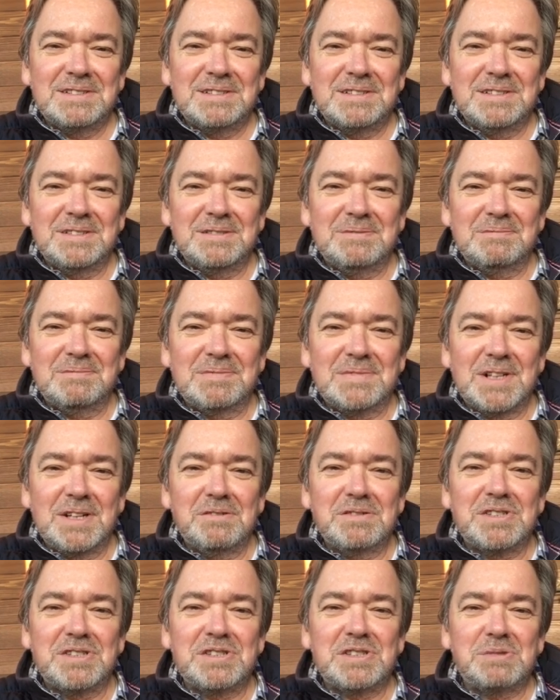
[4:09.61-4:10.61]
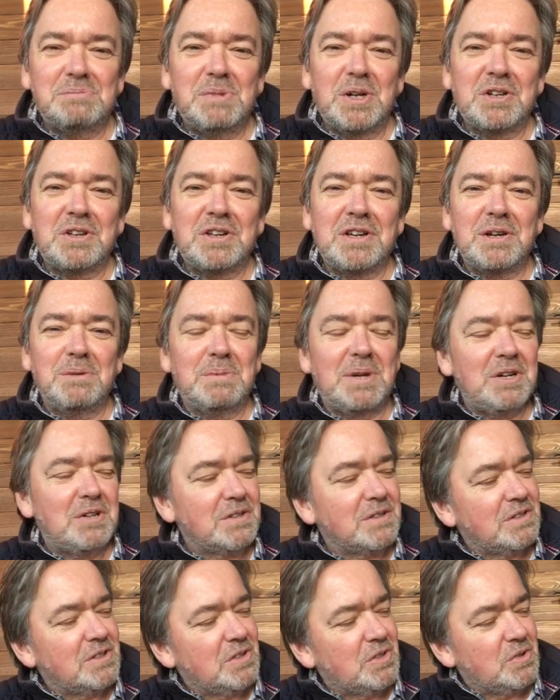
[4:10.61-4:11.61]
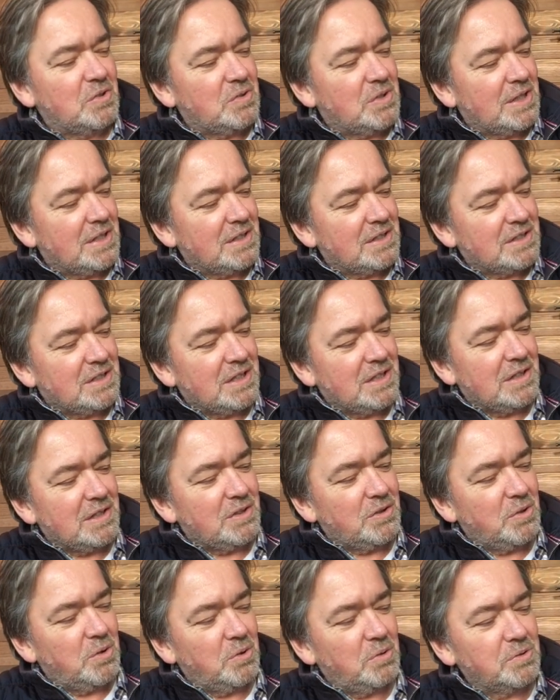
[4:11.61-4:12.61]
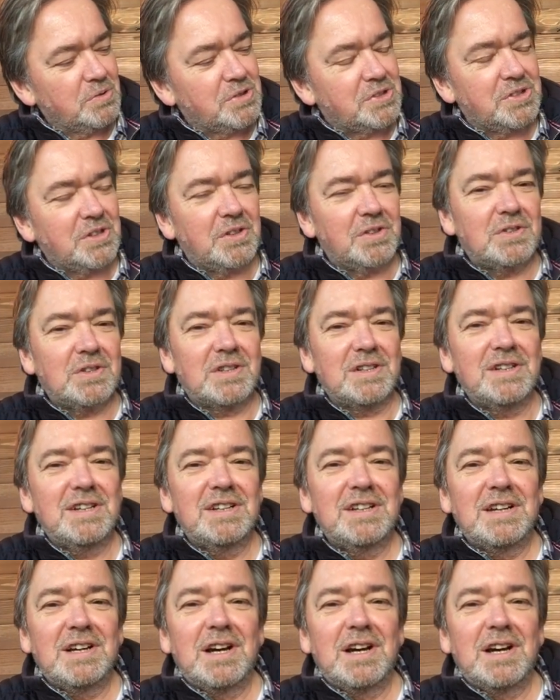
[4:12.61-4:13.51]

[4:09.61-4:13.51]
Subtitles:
I was just mucking about, you know, that old song